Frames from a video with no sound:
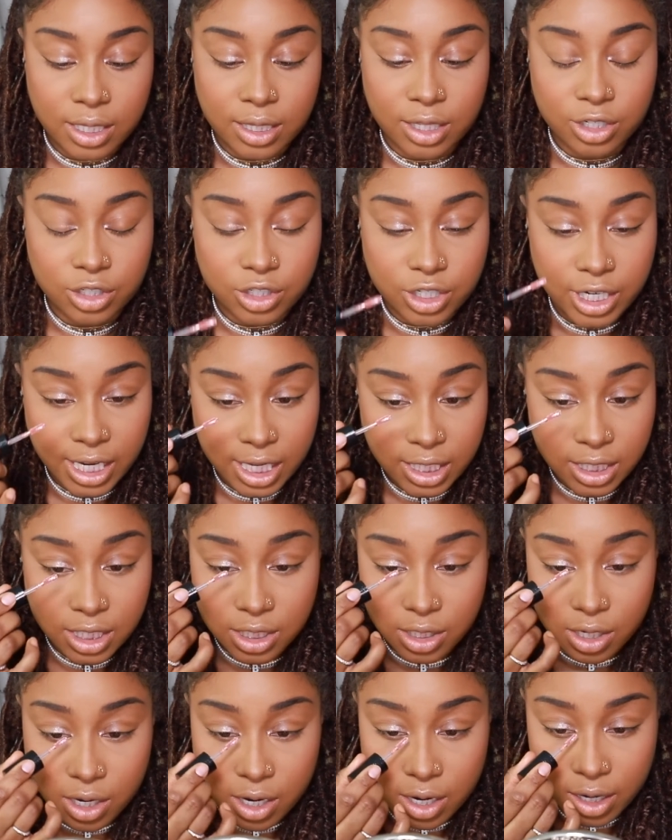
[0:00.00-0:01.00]
there's
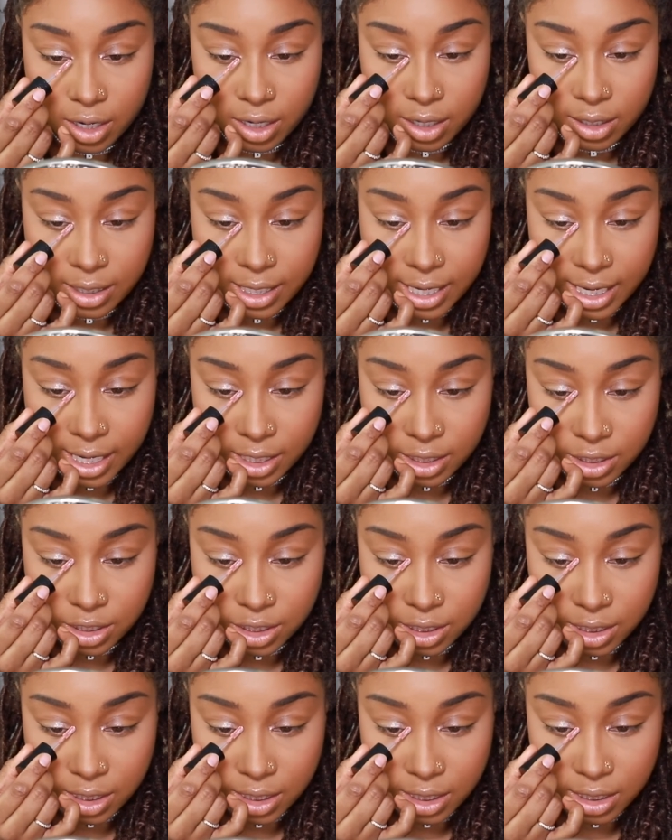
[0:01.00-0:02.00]
chances are that
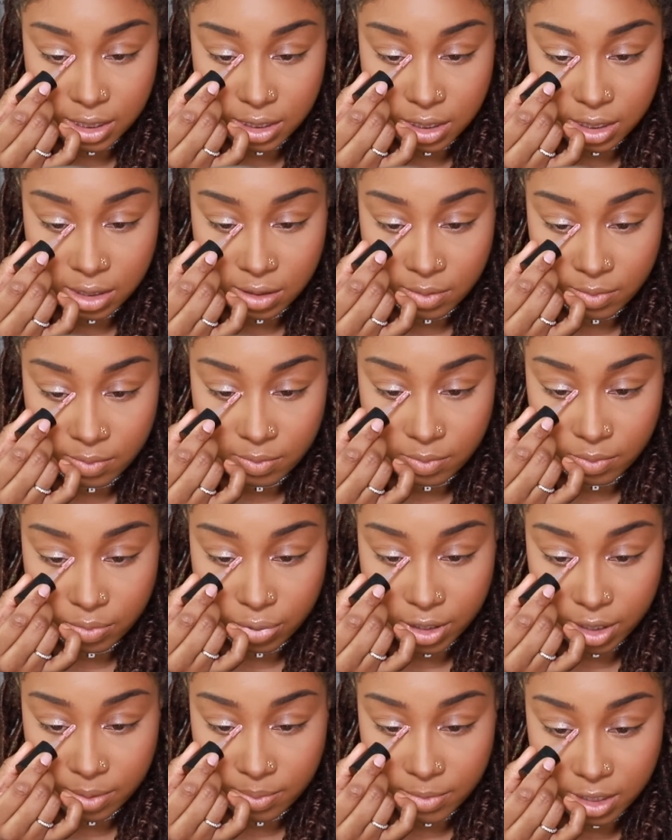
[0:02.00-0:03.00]
she is
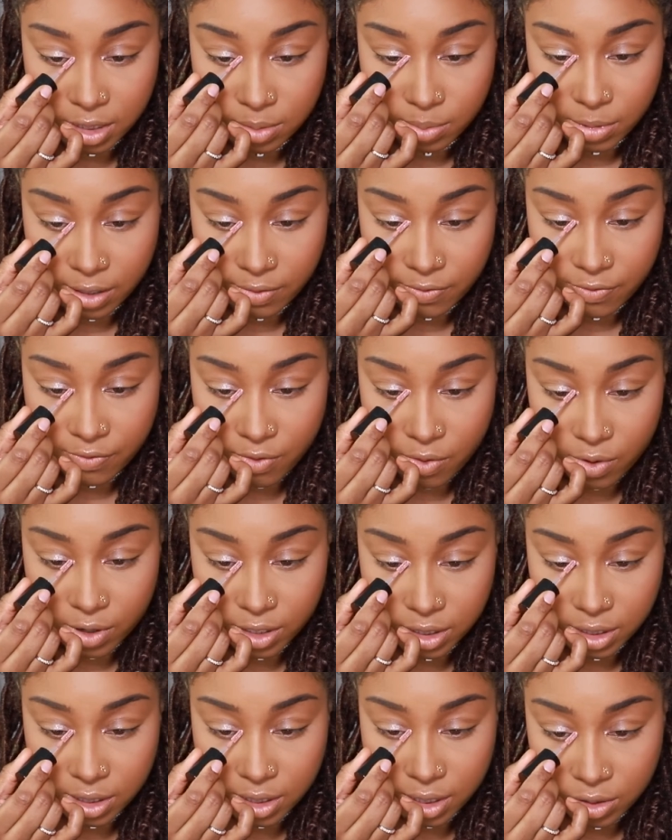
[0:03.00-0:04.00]
pretty much being
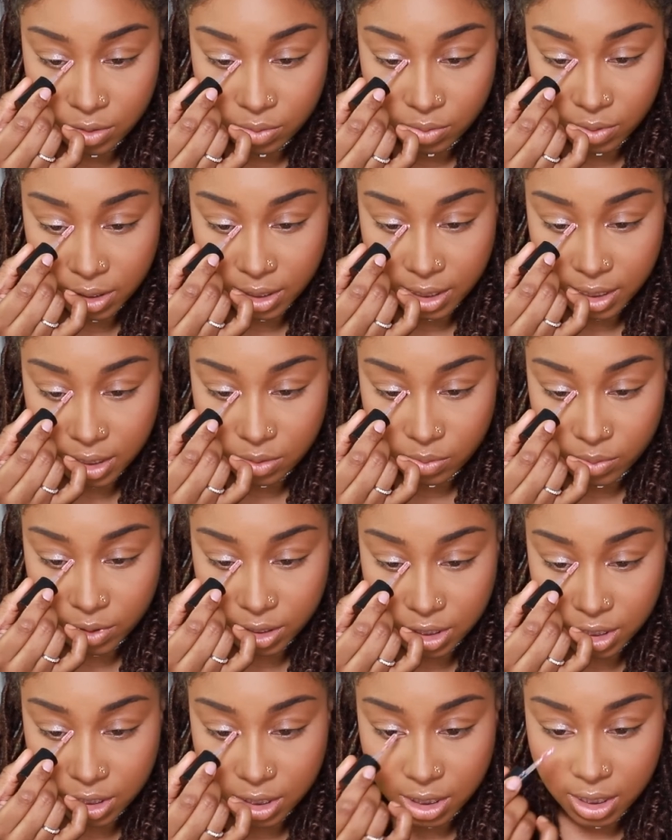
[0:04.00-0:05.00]
forced to release
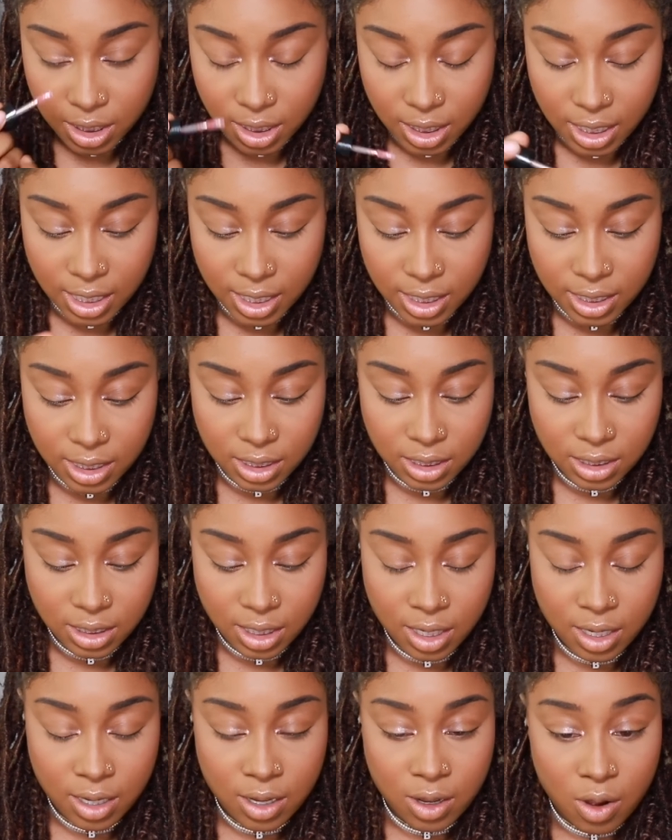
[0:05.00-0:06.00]
when she is,
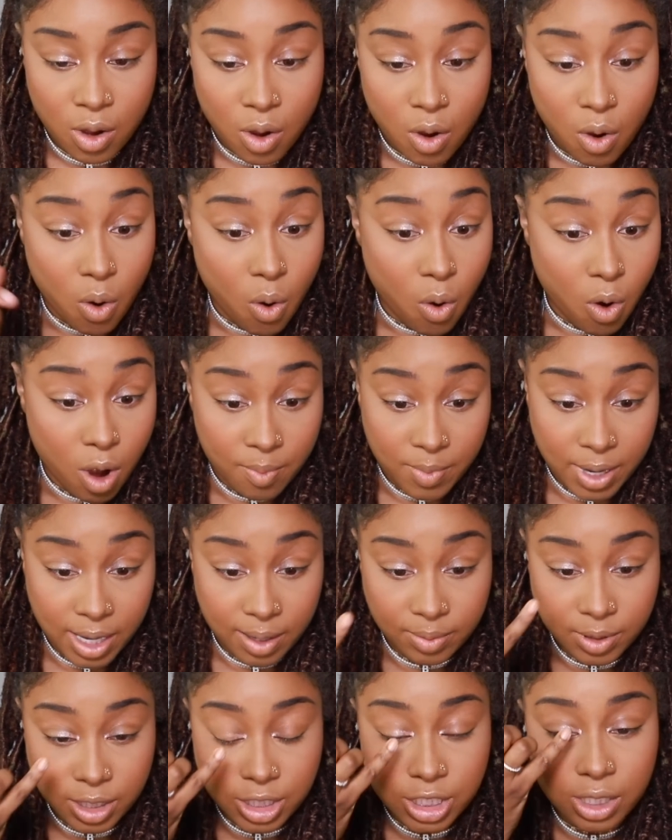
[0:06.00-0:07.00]
or
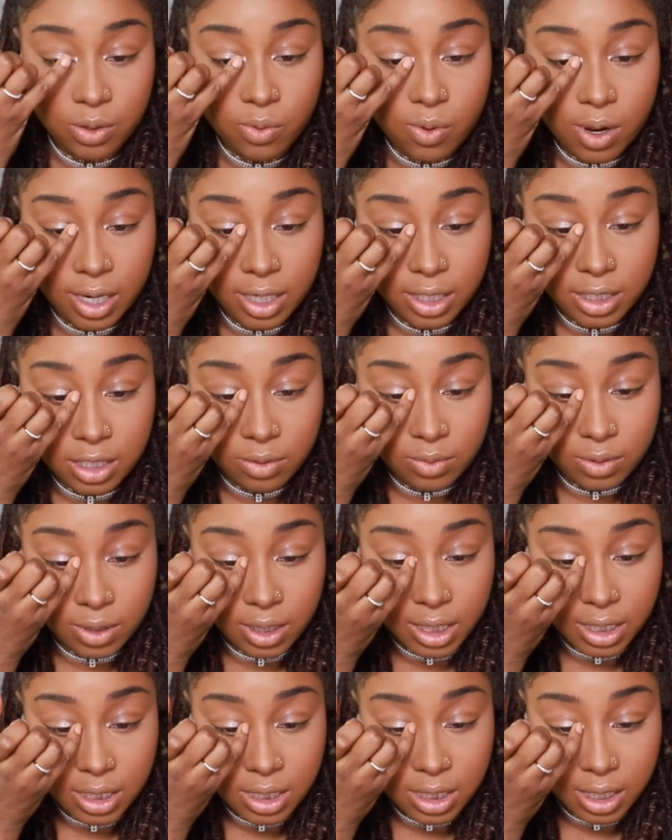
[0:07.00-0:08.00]
maybe she wanted to
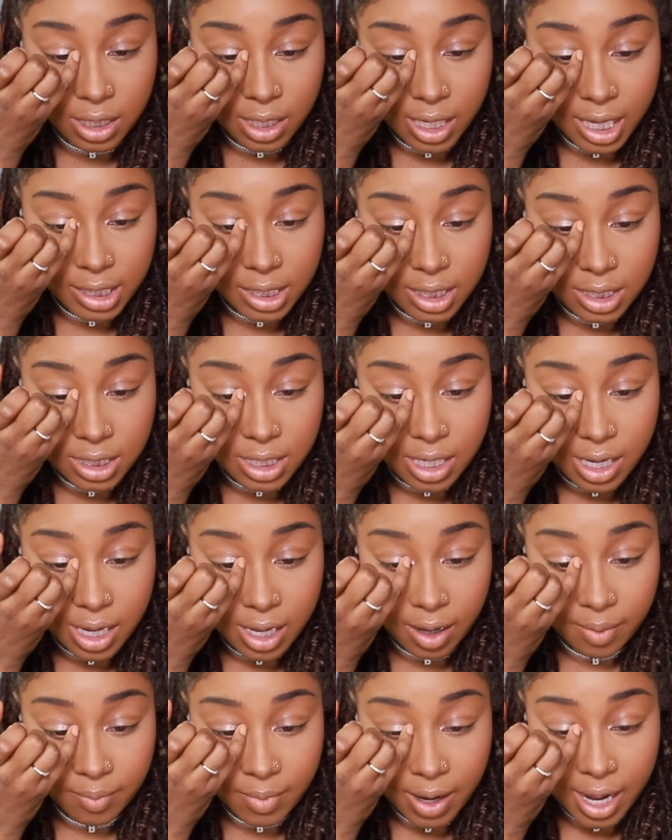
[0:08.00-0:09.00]
release it at this
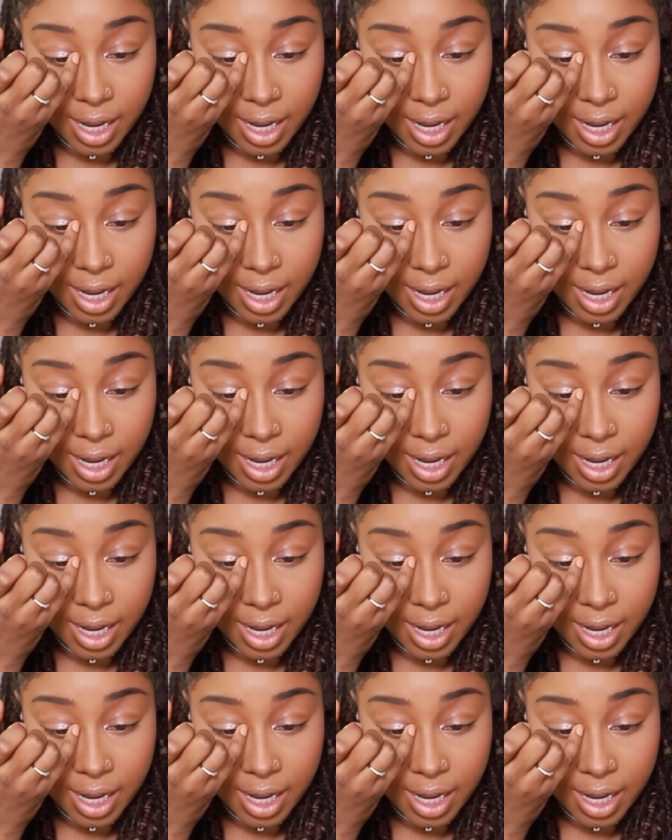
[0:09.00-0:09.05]
time.